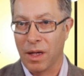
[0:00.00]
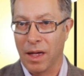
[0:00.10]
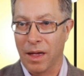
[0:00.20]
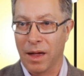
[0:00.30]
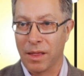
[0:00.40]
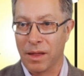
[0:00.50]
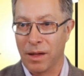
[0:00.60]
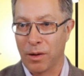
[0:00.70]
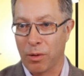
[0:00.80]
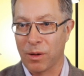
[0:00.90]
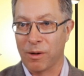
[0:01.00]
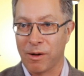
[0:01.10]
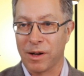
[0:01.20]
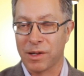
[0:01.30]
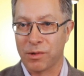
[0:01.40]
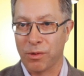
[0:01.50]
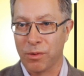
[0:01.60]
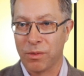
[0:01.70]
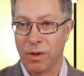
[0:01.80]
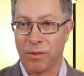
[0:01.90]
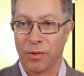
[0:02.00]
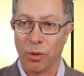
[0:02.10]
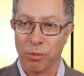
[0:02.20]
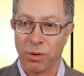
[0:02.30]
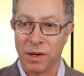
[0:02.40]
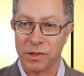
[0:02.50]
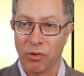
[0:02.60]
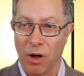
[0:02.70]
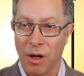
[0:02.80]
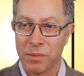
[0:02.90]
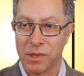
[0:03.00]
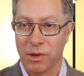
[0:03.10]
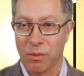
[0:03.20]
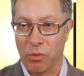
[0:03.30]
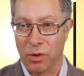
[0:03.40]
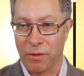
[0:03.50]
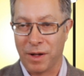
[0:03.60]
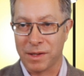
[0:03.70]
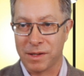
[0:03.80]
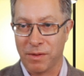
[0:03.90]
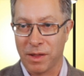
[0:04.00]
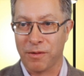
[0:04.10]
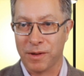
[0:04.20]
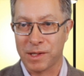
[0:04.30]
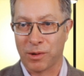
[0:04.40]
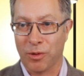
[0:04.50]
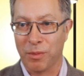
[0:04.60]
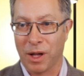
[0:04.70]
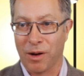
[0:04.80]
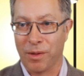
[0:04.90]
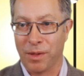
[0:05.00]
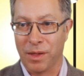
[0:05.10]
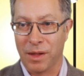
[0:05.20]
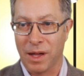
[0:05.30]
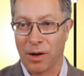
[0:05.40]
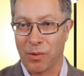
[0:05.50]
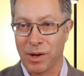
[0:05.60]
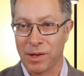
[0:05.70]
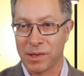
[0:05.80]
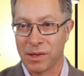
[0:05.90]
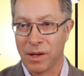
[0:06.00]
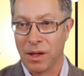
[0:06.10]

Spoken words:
And the corollary is true. If gold price drops, you're more defensive in the physical metal than the equities.